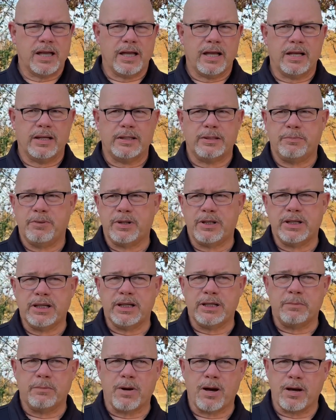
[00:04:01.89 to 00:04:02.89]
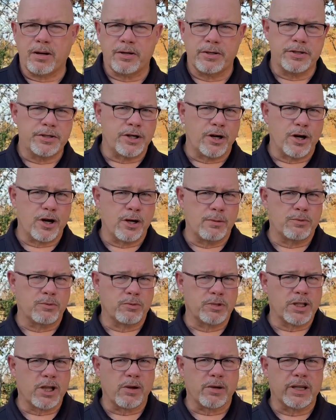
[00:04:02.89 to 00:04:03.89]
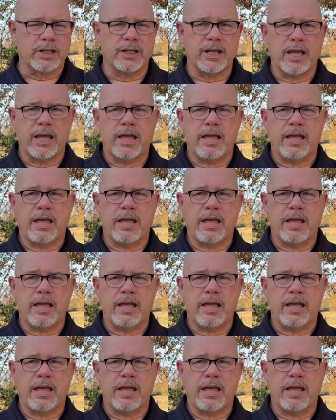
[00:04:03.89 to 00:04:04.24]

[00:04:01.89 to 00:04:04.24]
To put it into modern terms, we're talking